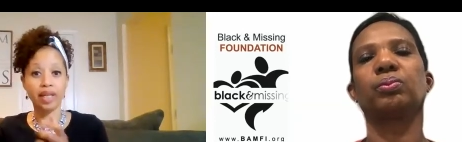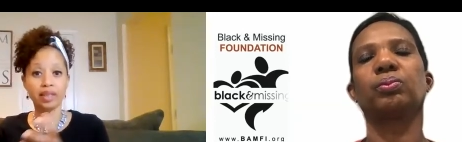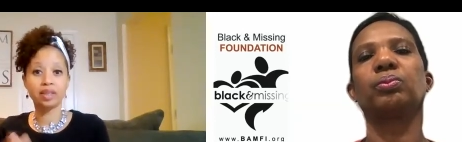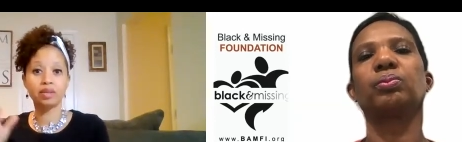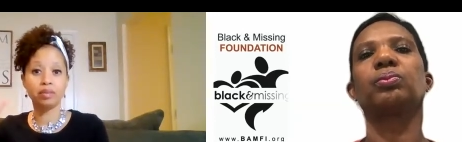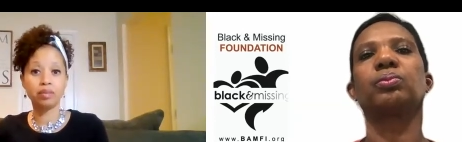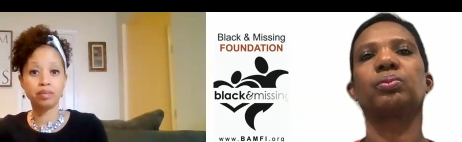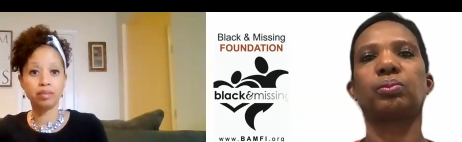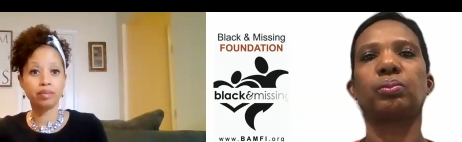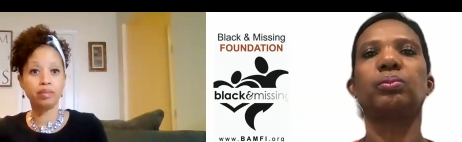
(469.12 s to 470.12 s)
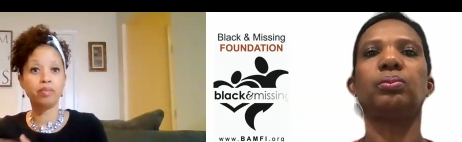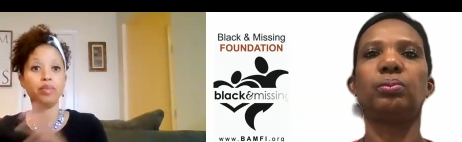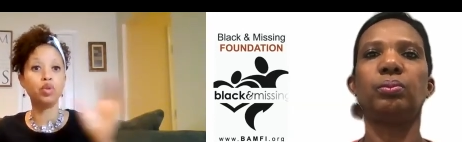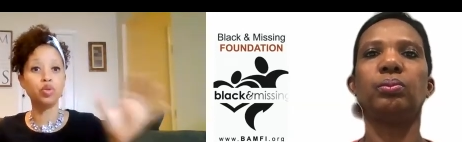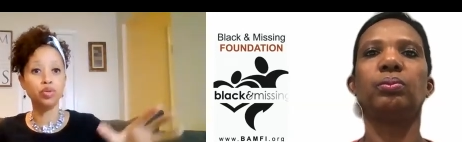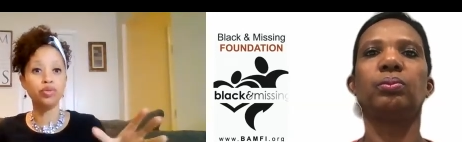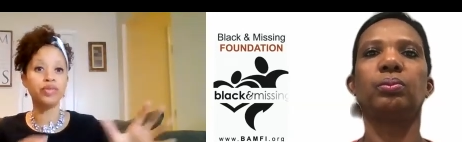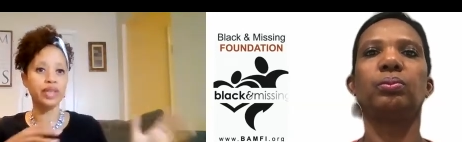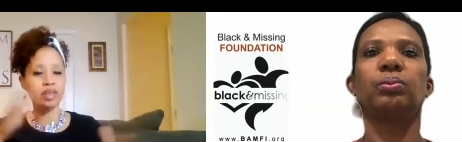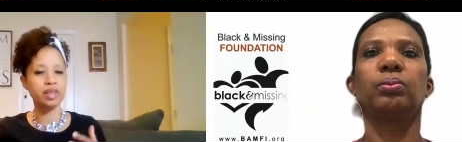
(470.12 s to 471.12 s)
Speaker 1: let's move
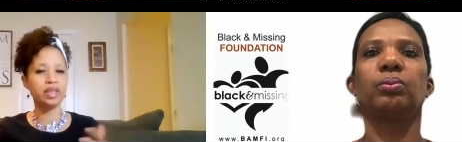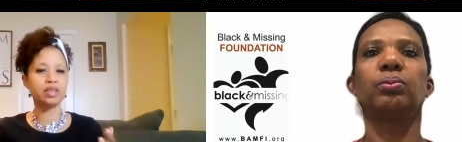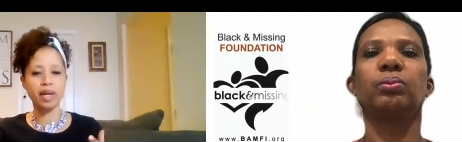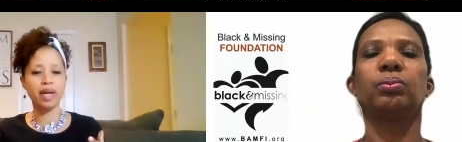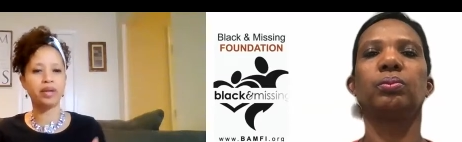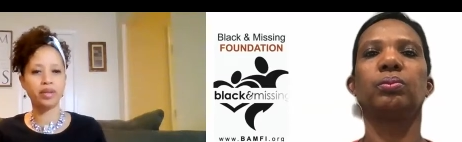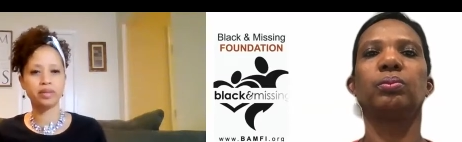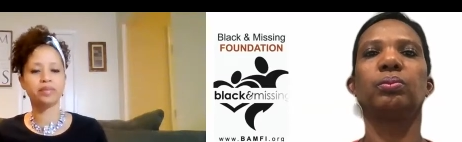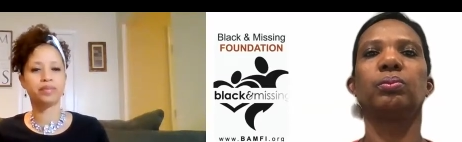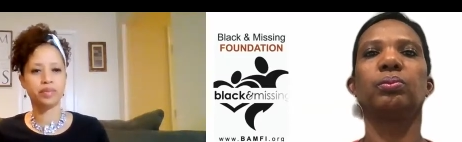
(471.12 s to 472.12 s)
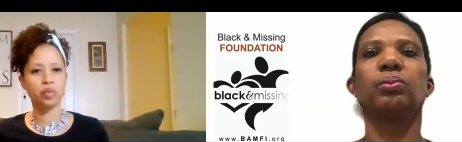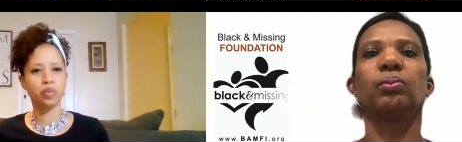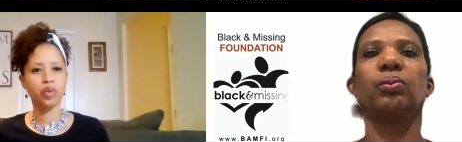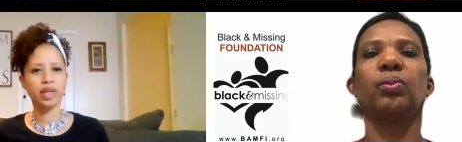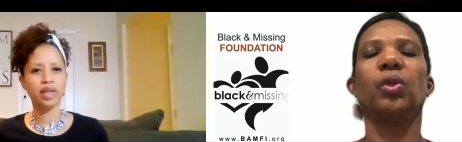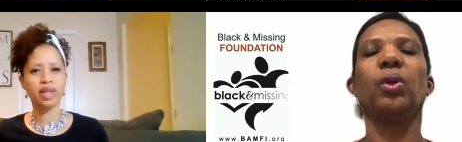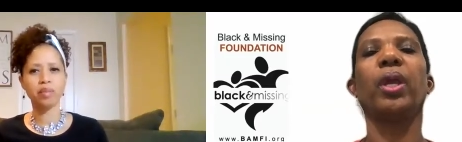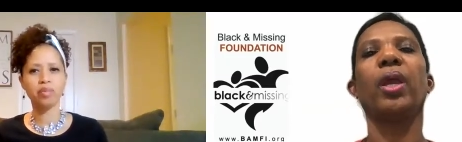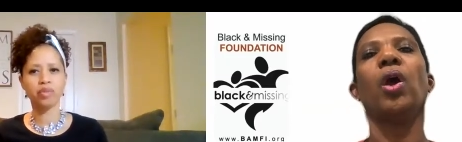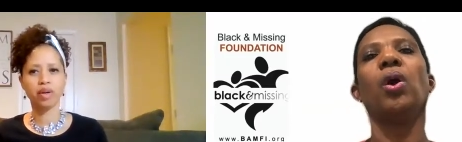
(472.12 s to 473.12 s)
in this manner. Where did that
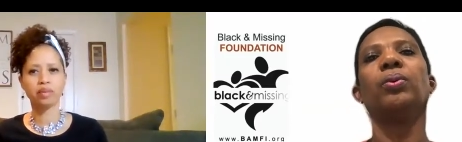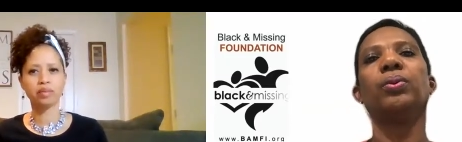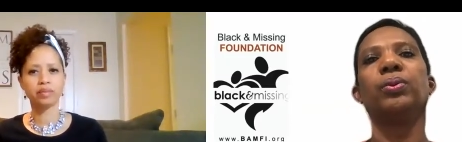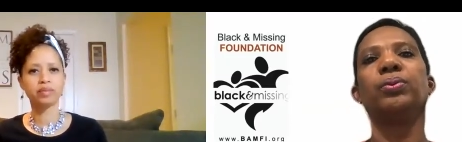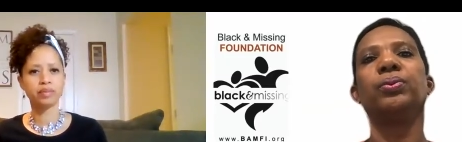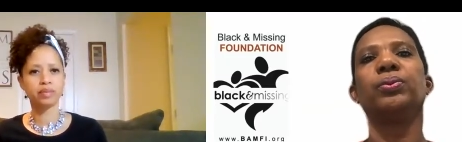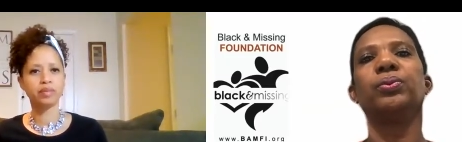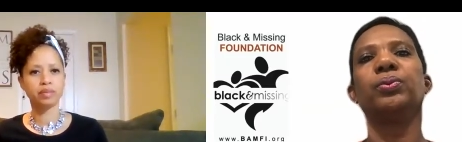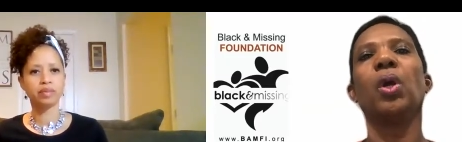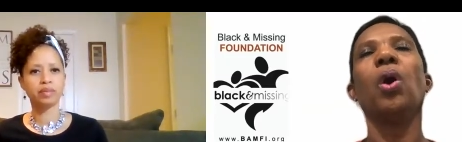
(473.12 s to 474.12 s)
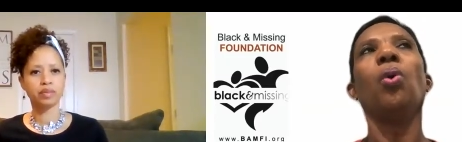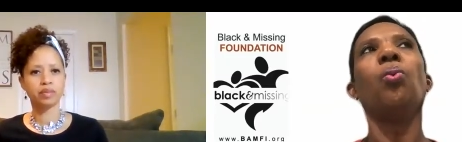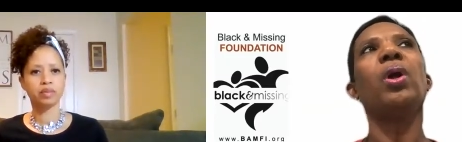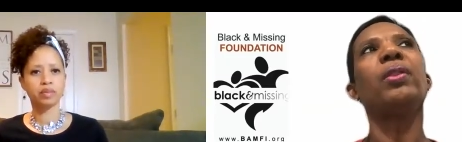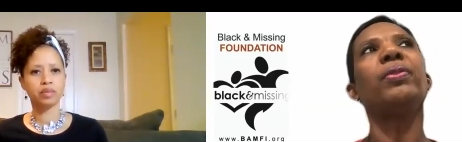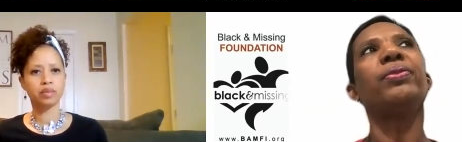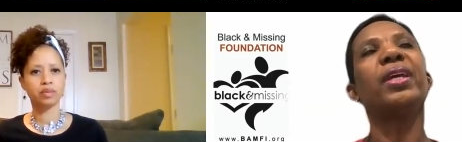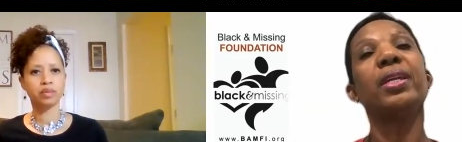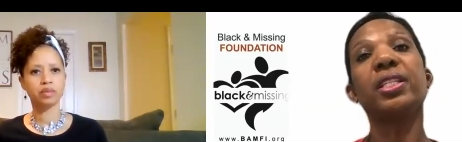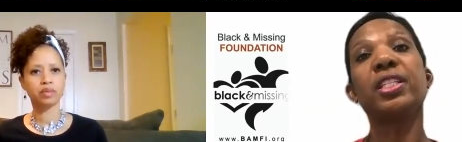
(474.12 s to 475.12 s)
come from? Well,
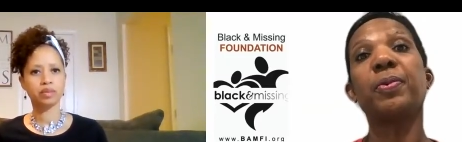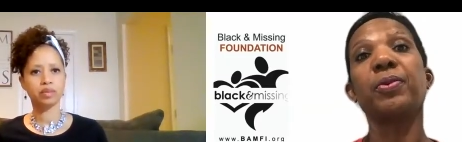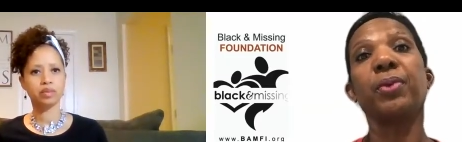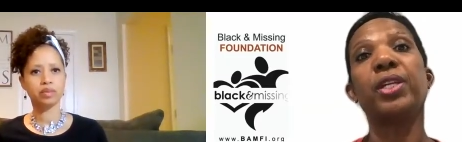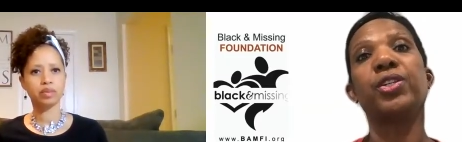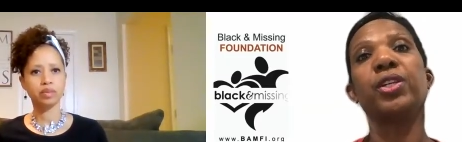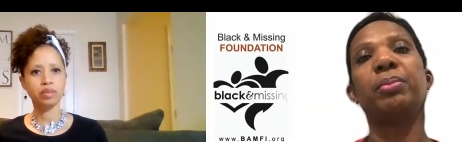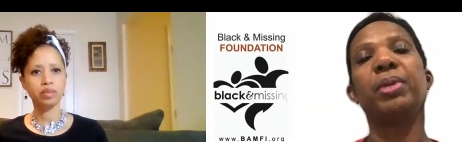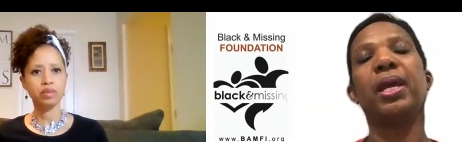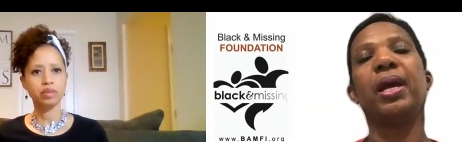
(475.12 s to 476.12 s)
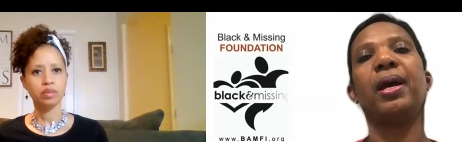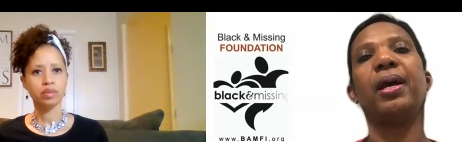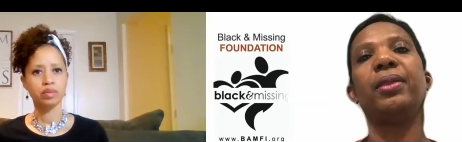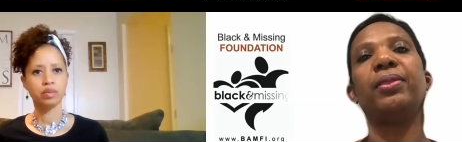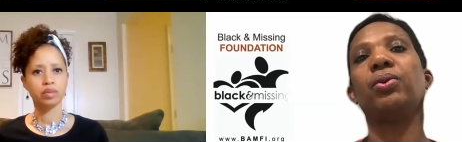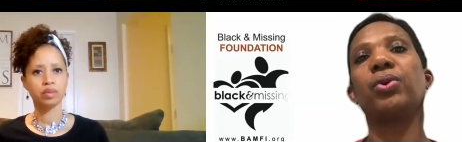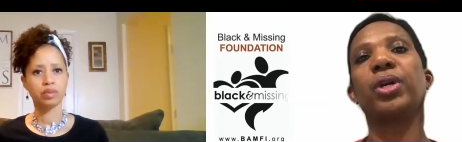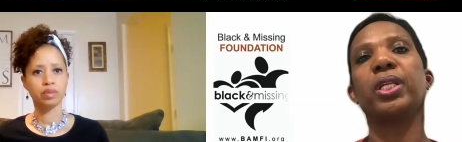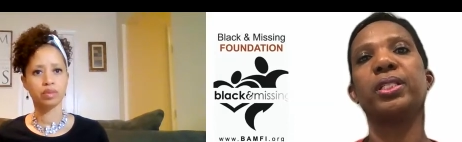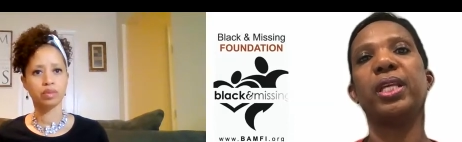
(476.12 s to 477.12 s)
the
Speaker 2: inspiration behind the
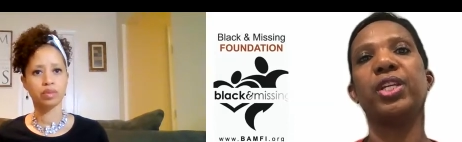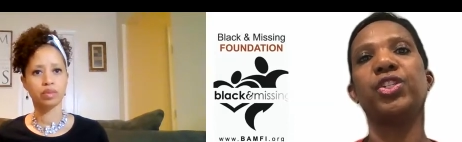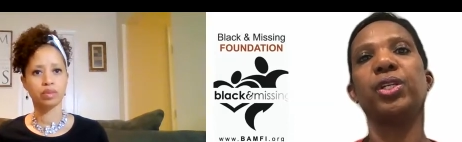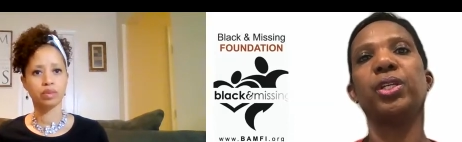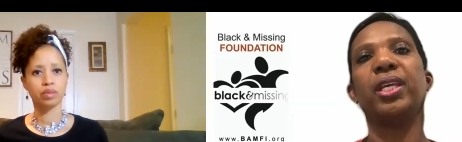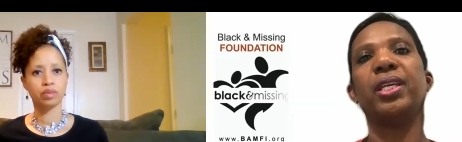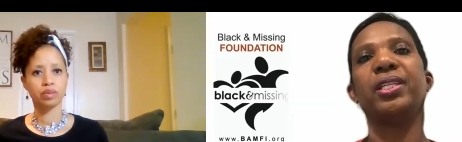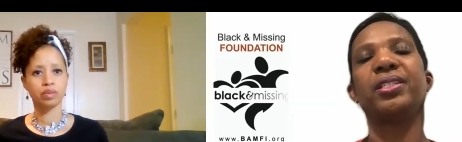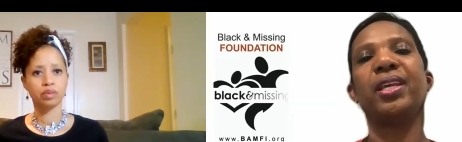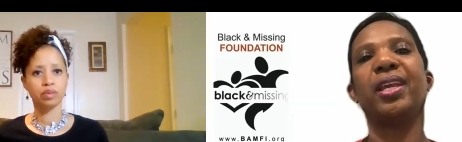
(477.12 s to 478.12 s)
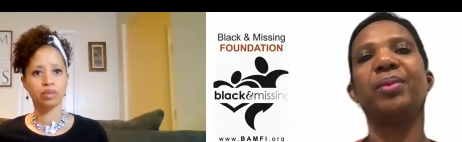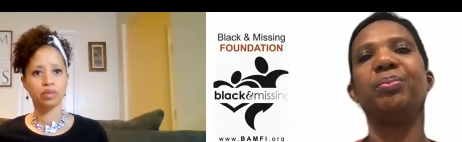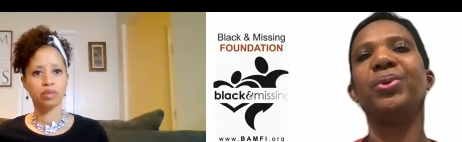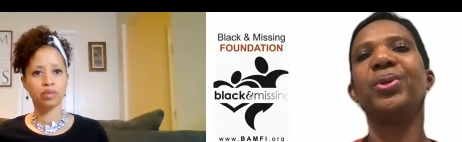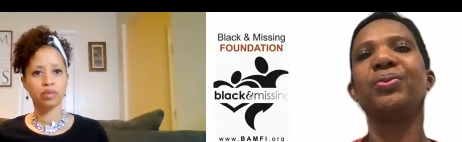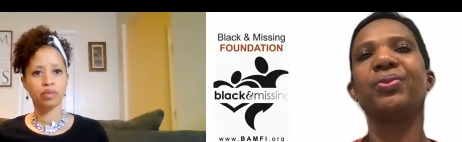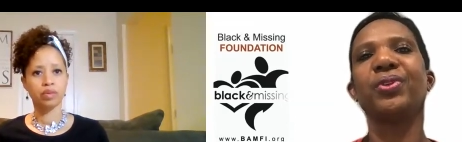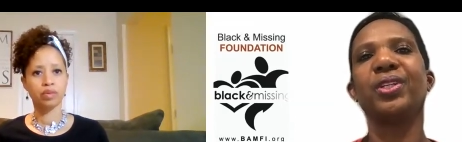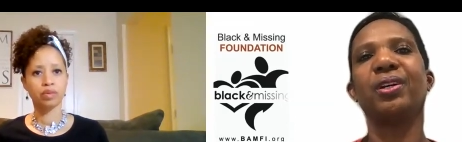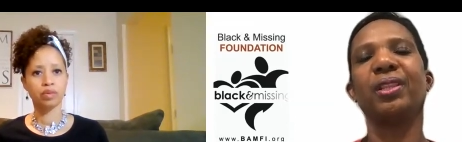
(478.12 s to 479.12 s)
organization is a beautiful
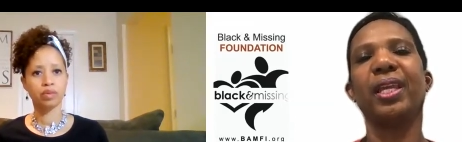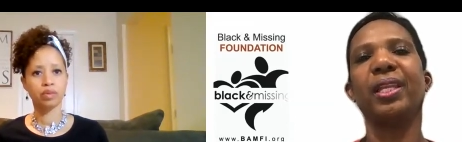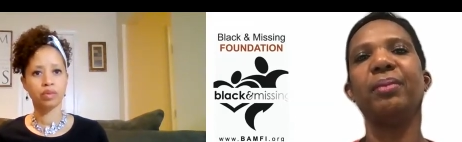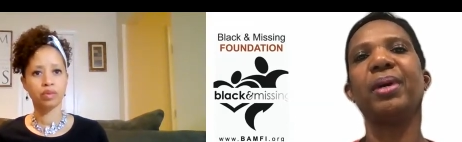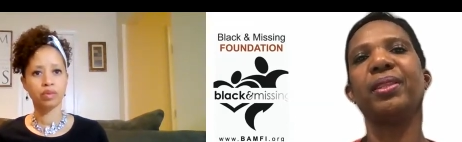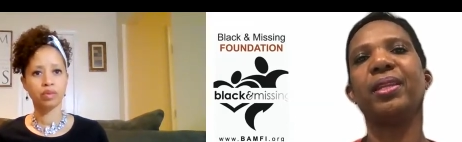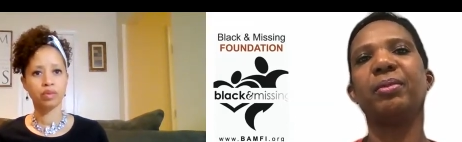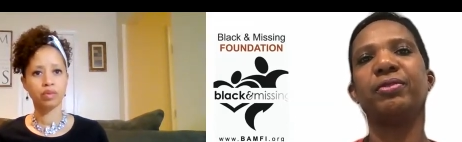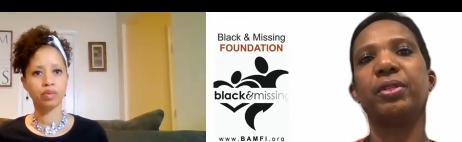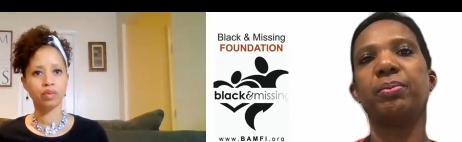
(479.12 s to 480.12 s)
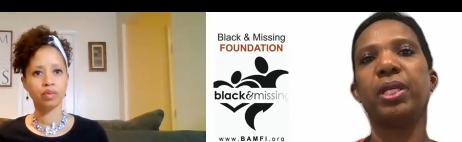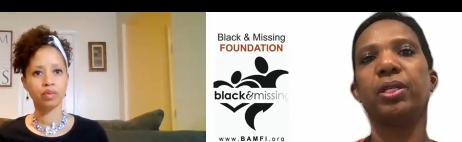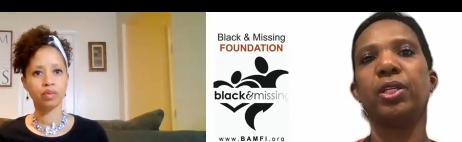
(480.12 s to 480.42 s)
young lady by the name of Tamika